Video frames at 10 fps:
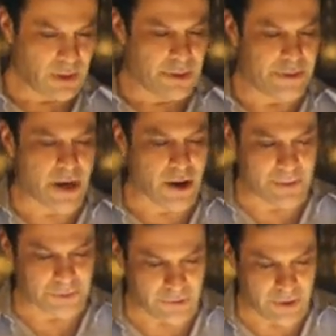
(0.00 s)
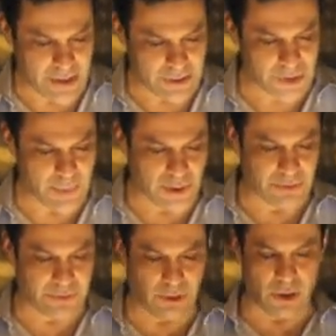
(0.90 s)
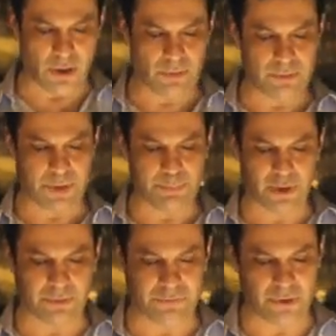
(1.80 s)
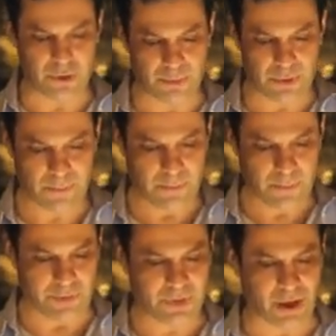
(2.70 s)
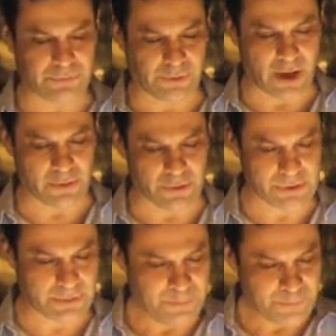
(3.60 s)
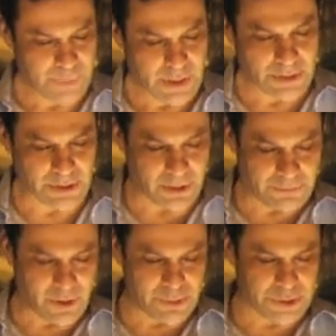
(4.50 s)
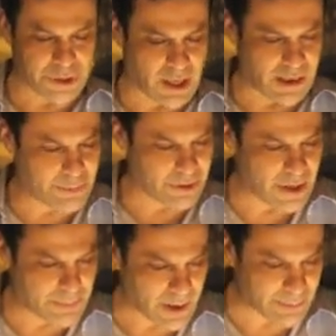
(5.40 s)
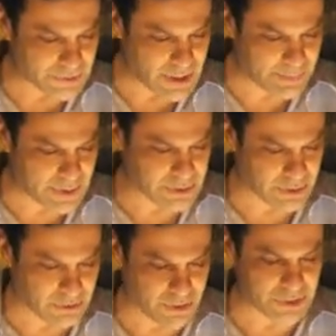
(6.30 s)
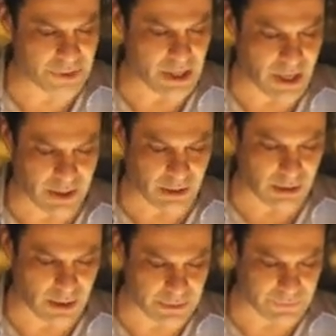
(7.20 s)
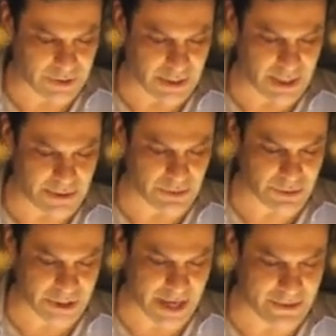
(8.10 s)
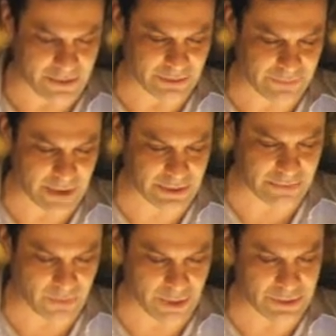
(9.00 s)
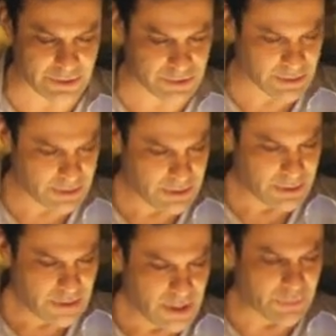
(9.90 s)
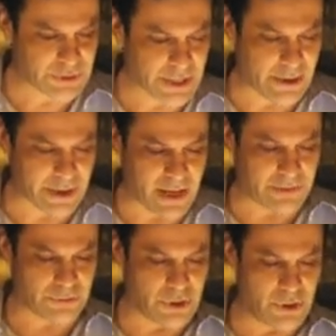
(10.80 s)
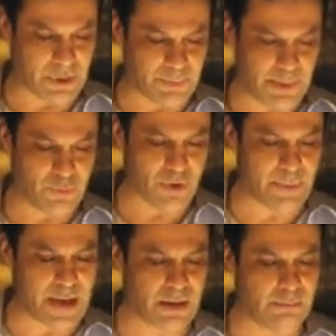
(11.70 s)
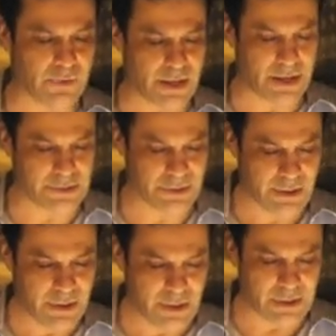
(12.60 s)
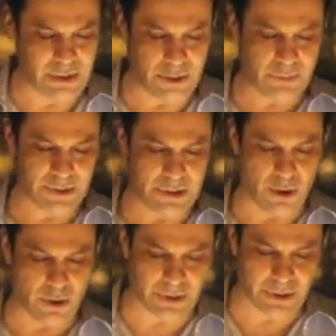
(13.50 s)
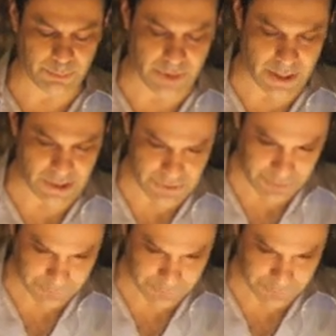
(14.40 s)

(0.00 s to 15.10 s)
The air on the train smelled of cologne and perfume, of cut flowers. Cell phones chimed their hip-hop snippets, and across the aisle a clutch of teenagers chattered in festive voices. It was Saturday afternoon, and people were making plans, continuously honing their plans.